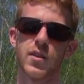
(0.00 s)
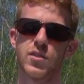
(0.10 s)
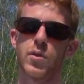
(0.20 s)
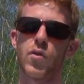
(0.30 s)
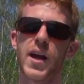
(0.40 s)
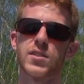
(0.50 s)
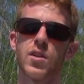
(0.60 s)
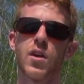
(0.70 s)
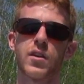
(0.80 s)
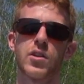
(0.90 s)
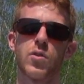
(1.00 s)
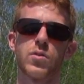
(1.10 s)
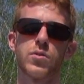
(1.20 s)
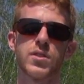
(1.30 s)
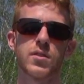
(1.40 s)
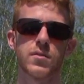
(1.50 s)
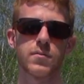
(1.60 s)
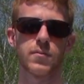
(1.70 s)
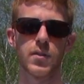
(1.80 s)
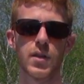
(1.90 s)
so it rides along and you don't lose it.
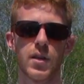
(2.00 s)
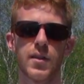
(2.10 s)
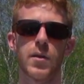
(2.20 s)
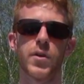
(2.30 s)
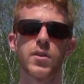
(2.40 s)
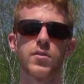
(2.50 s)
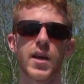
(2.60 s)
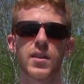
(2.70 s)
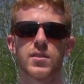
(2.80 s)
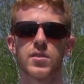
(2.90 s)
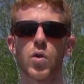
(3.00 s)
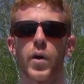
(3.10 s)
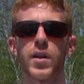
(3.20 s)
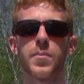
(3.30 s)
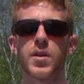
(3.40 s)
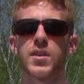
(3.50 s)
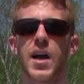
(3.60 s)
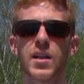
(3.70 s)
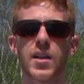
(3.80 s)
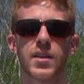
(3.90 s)
Then what you do next is coil up your
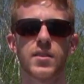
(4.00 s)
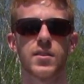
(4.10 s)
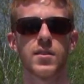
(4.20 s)
dock line